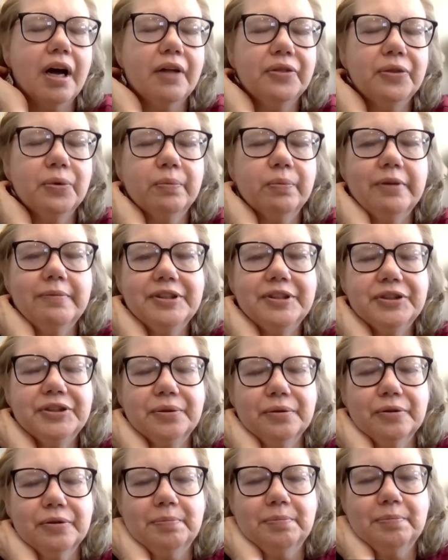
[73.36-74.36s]
The women's
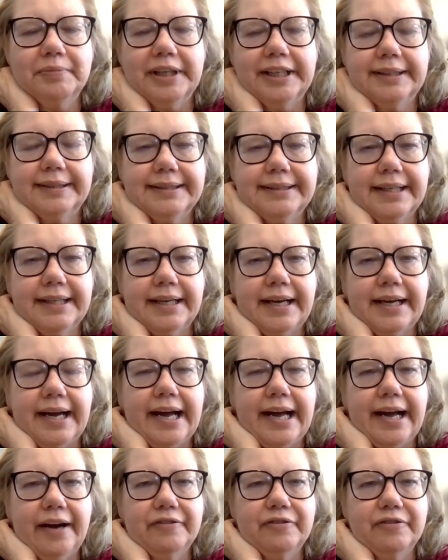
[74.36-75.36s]
group meets
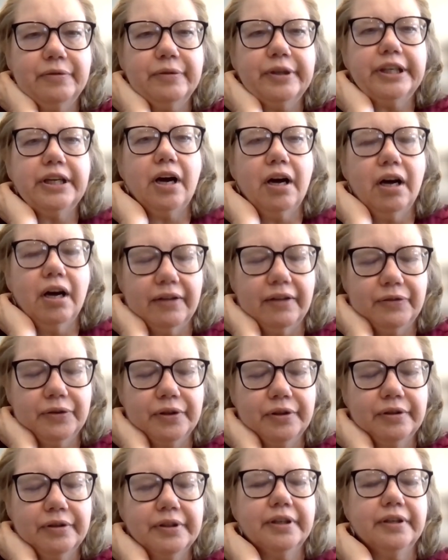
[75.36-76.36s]
every
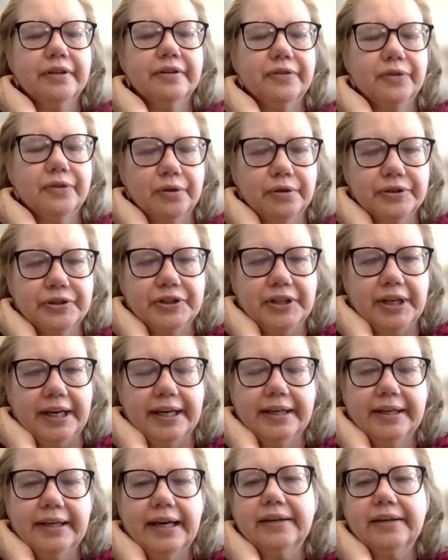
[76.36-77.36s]
other
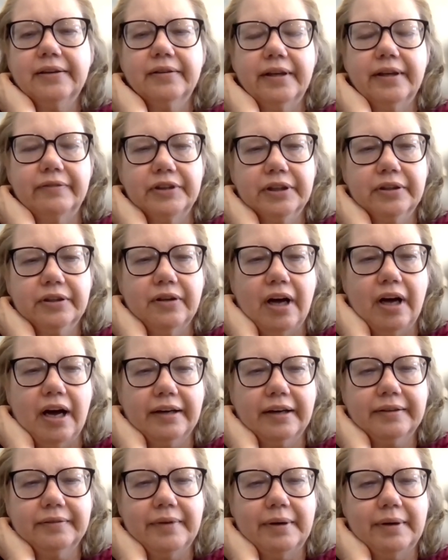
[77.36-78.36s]
Thursday at 11
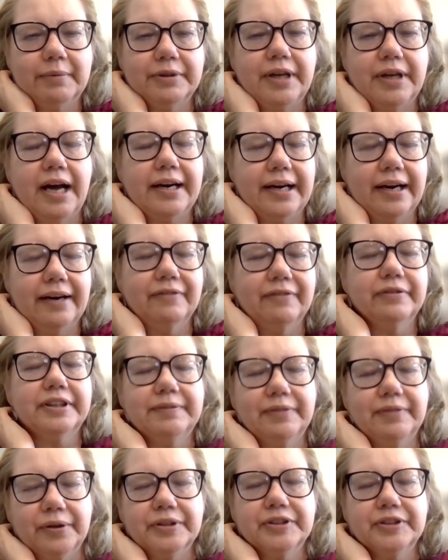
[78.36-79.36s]
o'clock. Remember, not every
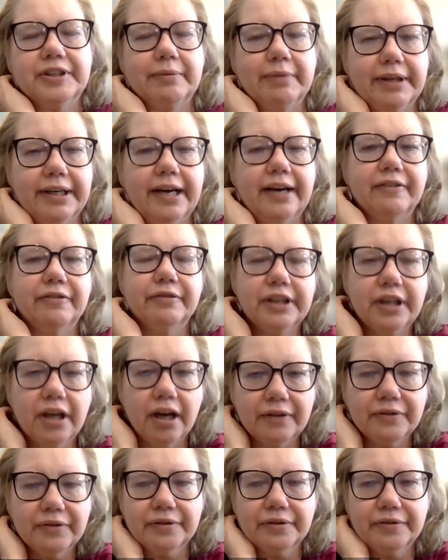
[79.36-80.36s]
Thursday, but every
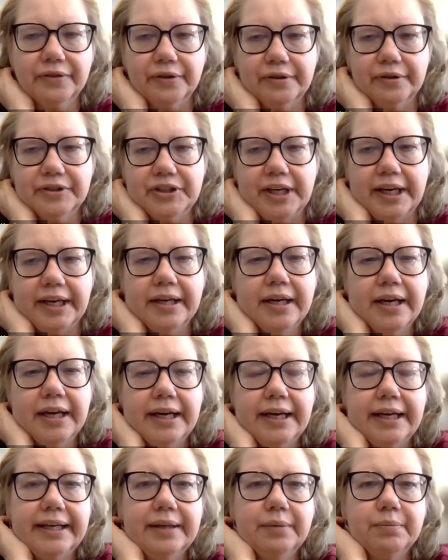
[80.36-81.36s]
other Thursday.
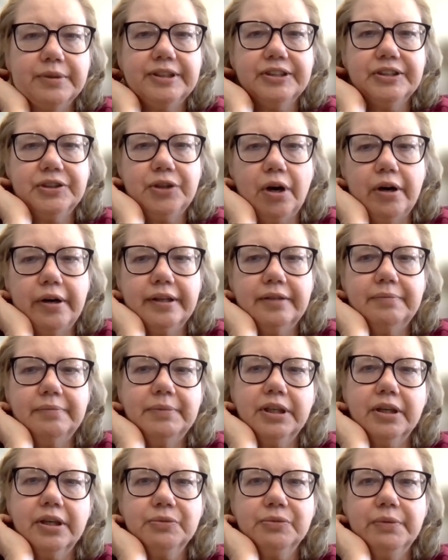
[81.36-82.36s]
It was started
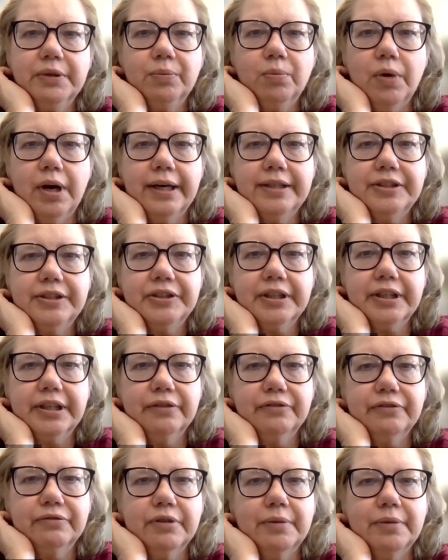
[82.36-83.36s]
because we wanted to
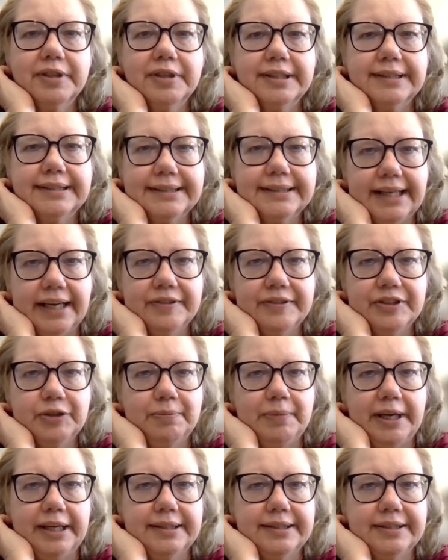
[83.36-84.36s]
give women a safe
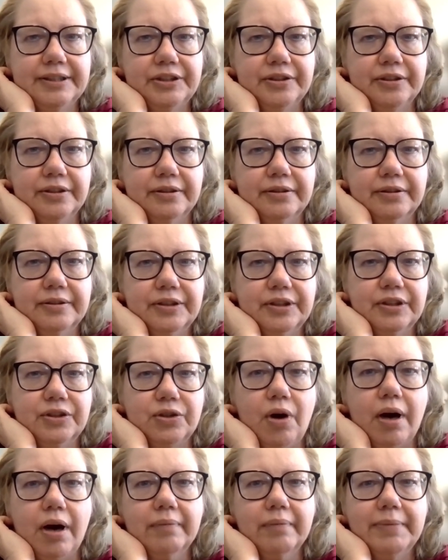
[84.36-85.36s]
space to
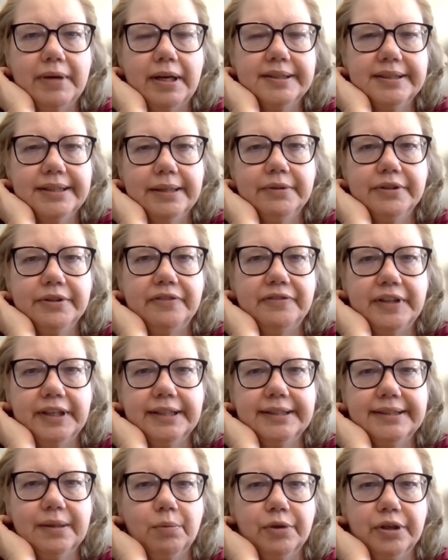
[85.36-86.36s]
talk about some of the
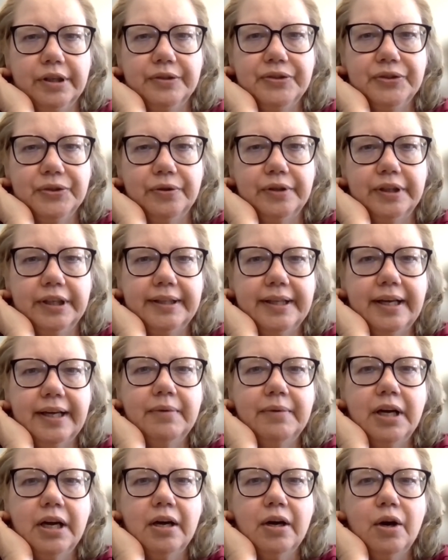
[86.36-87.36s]
things that were concerning
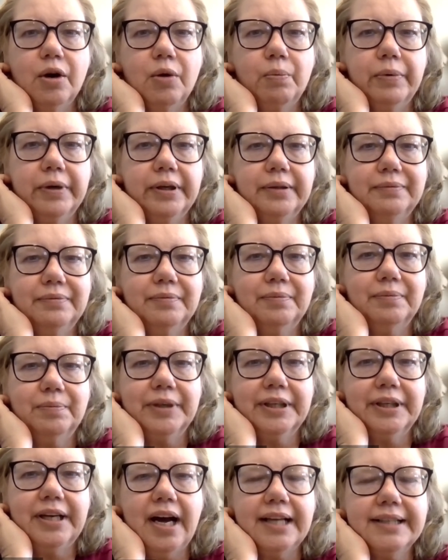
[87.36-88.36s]
them.
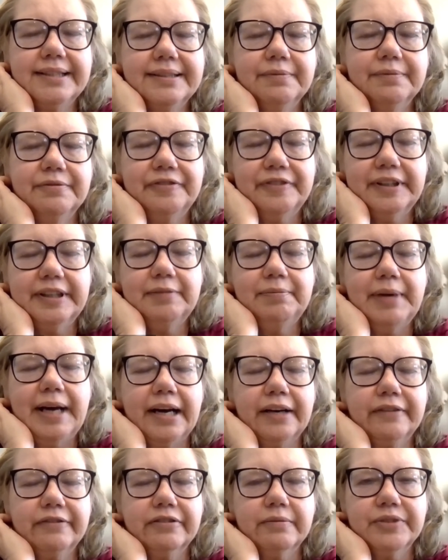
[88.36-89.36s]
We got some
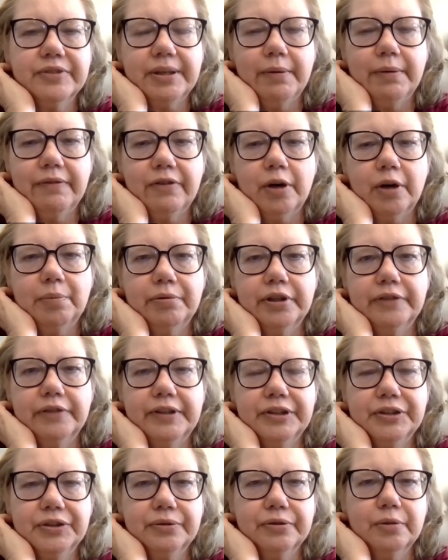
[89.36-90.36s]
feedback from some of our
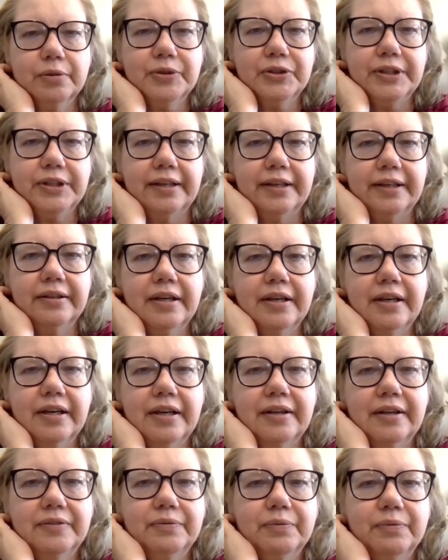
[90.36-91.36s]
previous groups that
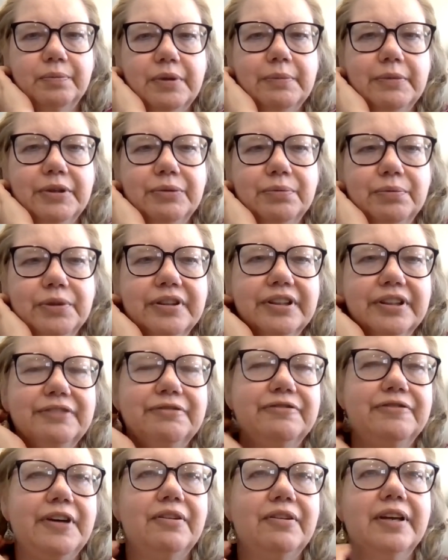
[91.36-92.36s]
women really
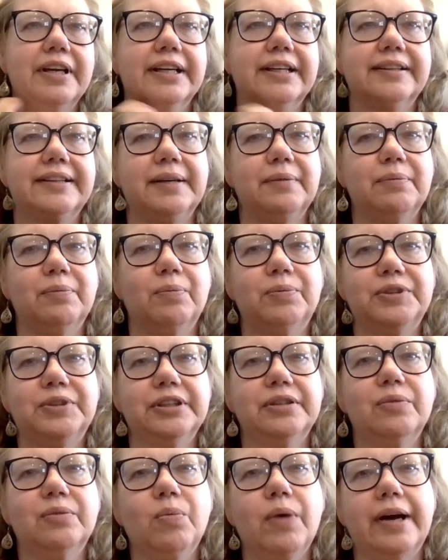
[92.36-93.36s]
felt like they
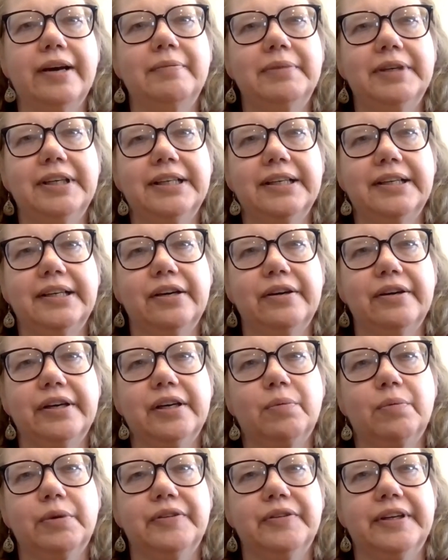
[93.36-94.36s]
didn't want to be in an
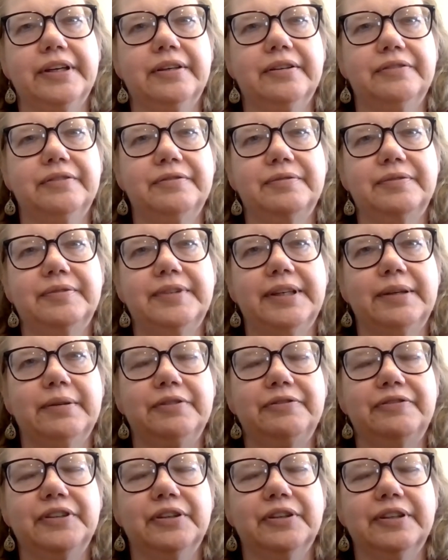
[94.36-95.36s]
area where they
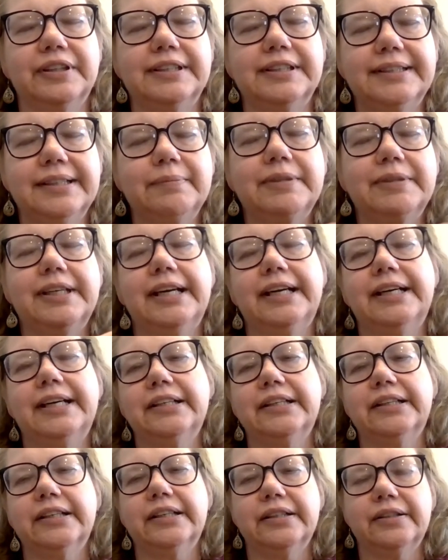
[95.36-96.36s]
would feel
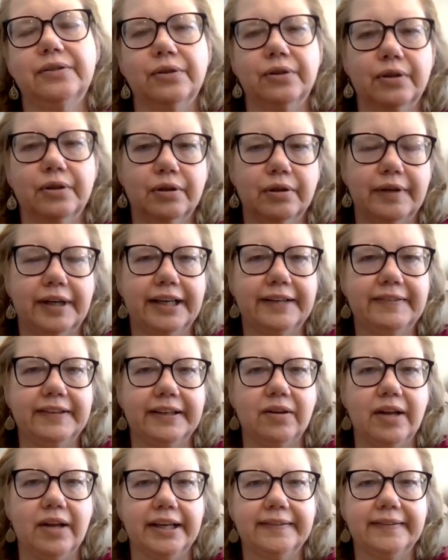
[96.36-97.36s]
intimidated or
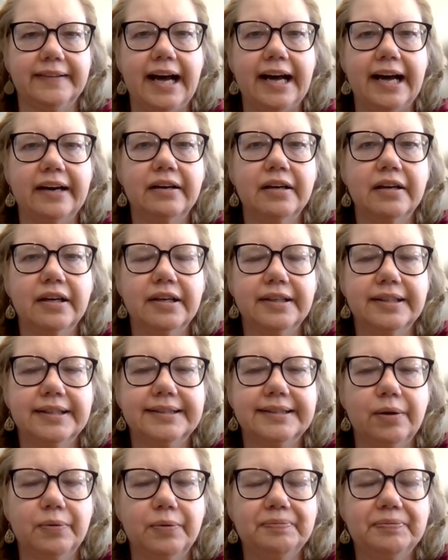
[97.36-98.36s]
anything like that.
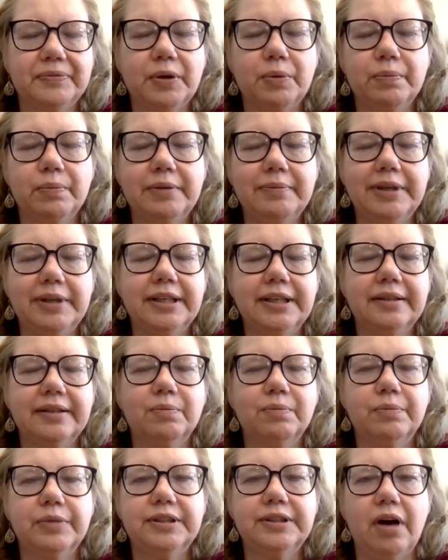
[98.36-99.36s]
So we meet,
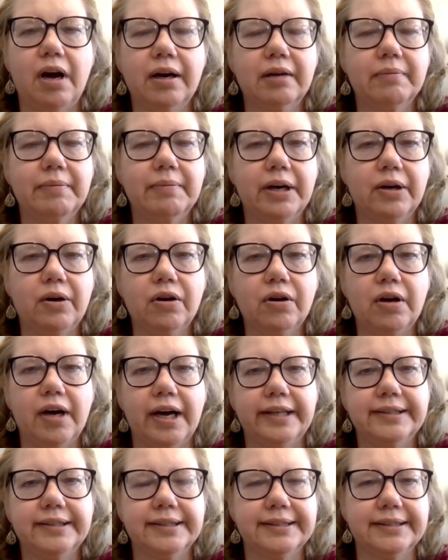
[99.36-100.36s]
we talk about all
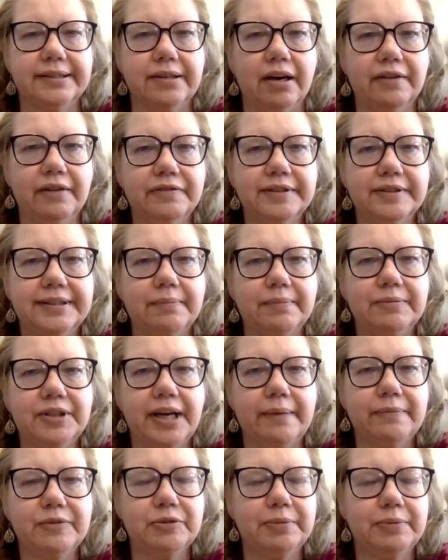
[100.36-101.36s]
kinds of stuff.
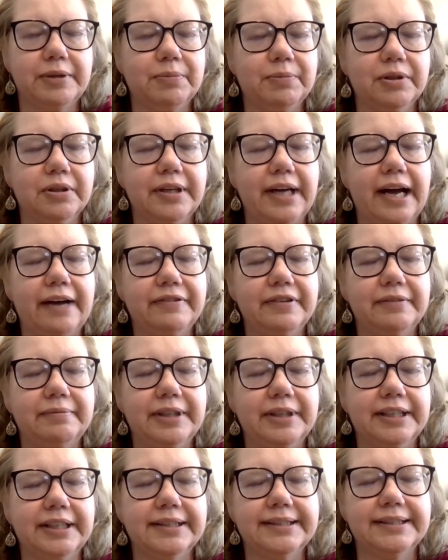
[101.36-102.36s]
Sometimes people laugh at
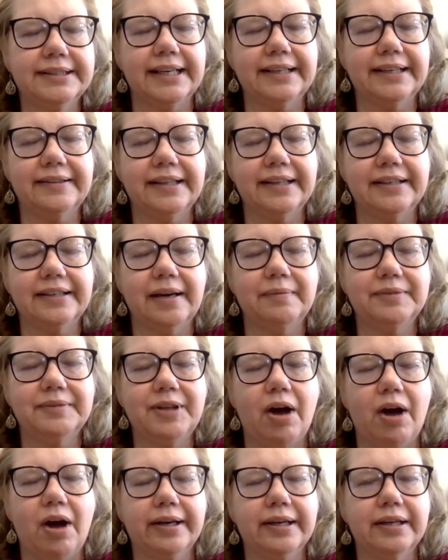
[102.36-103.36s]
me and say that I'm
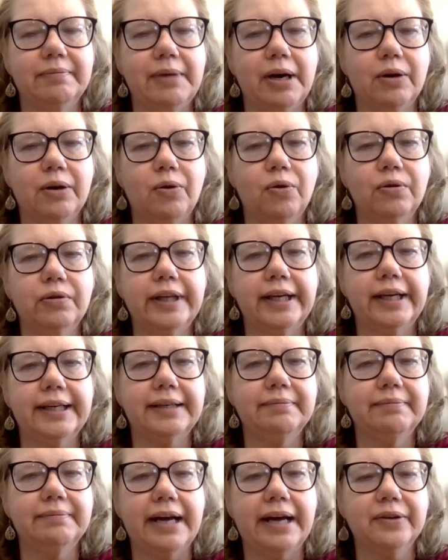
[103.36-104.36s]
talking about old
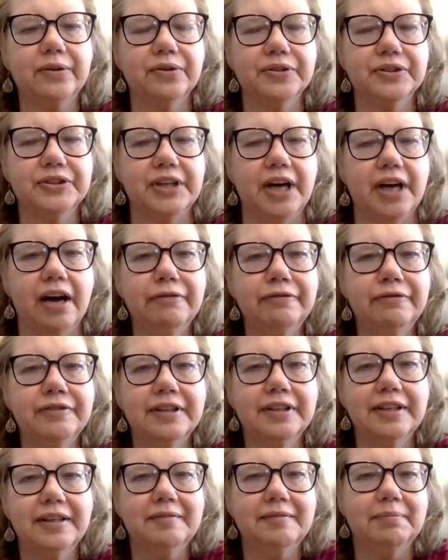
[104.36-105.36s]
lady medical stuff,
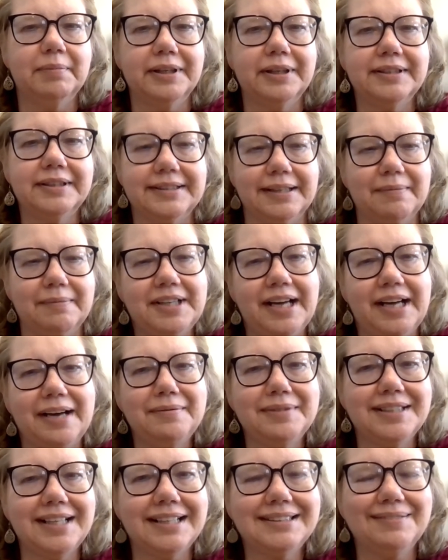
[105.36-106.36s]
but
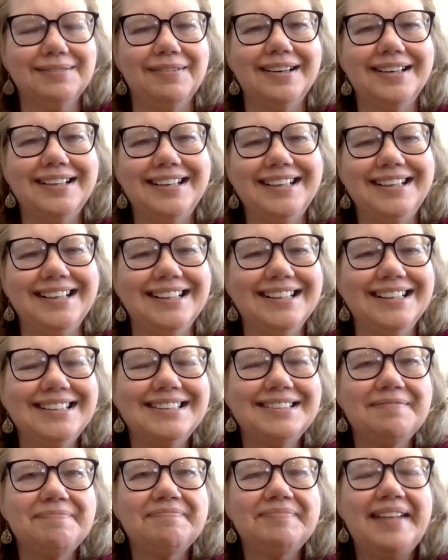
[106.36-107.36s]
sometimes that's what it is.